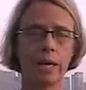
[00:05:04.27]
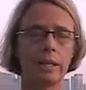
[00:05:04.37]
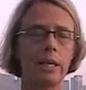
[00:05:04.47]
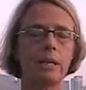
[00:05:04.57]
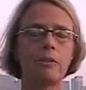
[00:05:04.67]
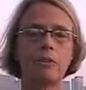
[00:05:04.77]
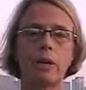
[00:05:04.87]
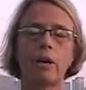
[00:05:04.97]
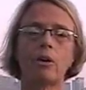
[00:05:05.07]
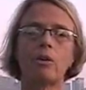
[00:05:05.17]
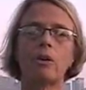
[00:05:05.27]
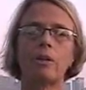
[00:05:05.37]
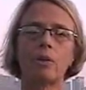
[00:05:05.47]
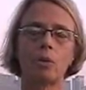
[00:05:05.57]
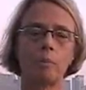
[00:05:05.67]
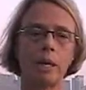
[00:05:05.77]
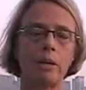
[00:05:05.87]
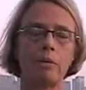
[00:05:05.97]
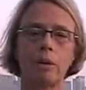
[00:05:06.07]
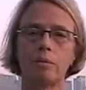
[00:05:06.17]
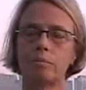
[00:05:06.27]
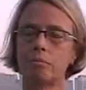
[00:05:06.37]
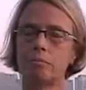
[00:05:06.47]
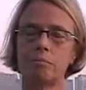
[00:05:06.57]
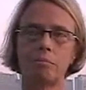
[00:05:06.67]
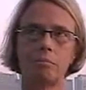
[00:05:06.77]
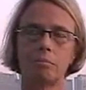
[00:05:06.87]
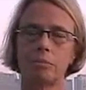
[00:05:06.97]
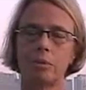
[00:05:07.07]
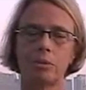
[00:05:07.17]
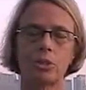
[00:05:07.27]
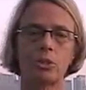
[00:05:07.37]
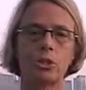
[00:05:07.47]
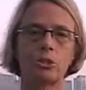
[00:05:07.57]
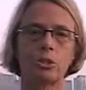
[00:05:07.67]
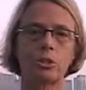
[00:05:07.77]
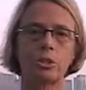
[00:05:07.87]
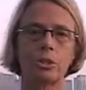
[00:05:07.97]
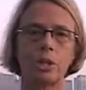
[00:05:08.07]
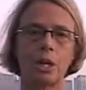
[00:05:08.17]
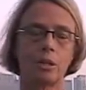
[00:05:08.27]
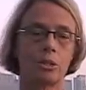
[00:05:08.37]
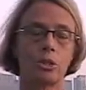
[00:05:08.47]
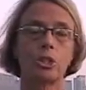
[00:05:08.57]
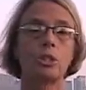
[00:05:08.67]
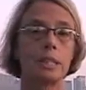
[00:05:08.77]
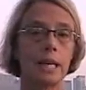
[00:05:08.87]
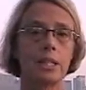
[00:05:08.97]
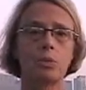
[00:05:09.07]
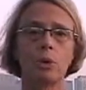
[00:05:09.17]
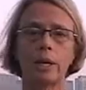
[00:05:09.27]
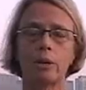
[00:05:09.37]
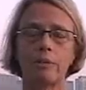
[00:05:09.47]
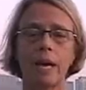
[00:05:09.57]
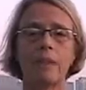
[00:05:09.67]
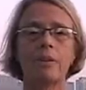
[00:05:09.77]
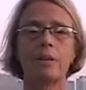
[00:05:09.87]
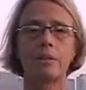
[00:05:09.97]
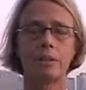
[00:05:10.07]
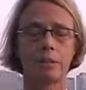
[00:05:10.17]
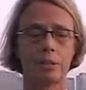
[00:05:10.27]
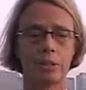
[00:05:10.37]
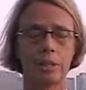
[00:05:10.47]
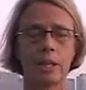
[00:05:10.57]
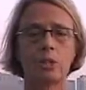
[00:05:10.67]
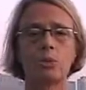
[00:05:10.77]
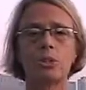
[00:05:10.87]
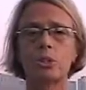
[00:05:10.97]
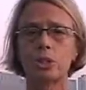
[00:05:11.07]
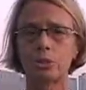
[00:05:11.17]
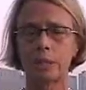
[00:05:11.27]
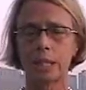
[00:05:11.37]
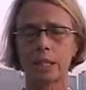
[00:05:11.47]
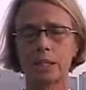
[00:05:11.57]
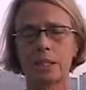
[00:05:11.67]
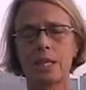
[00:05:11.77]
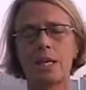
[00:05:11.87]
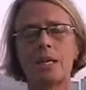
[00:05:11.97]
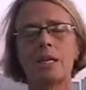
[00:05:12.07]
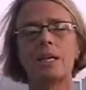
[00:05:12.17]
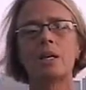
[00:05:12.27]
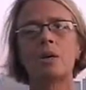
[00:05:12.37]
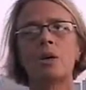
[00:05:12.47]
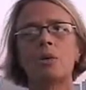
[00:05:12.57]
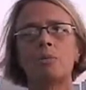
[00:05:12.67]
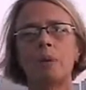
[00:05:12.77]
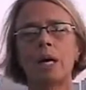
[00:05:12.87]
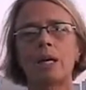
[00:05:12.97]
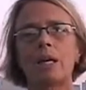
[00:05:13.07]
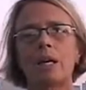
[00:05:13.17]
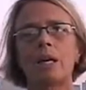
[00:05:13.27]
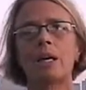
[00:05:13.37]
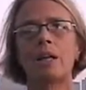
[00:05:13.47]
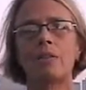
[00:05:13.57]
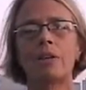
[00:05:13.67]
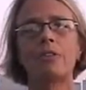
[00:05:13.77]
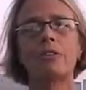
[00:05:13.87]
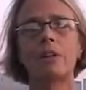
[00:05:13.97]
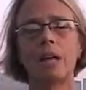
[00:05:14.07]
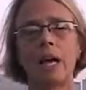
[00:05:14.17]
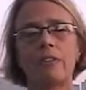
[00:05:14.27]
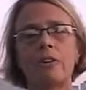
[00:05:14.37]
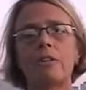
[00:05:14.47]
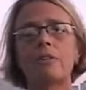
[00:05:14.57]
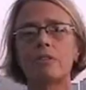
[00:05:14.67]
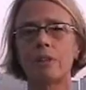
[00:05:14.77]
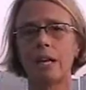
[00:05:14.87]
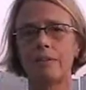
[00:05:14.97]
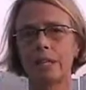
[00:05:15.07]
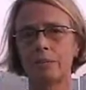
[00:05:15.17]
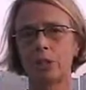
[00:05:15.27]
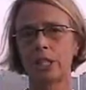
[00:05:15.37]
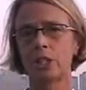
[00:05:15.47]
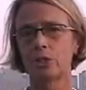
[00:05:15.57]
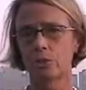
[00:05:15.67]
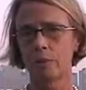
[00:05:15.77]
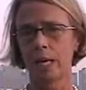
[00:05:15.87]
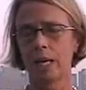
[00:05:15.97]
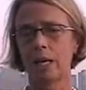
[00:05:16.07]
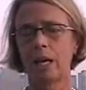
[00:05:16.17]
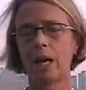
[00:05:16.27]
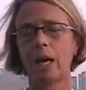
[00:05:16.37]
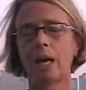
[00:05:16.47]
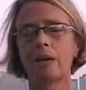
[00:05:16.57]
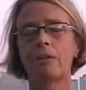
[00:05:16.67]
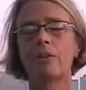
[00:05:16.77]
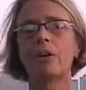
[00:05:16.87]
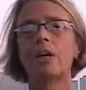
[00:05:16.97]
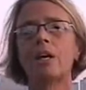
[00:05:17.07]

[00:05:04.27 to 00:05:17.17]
technique is there, and there were many surgical sites where I could have had the actual surgery done. But I see this as a lifetime change for me, and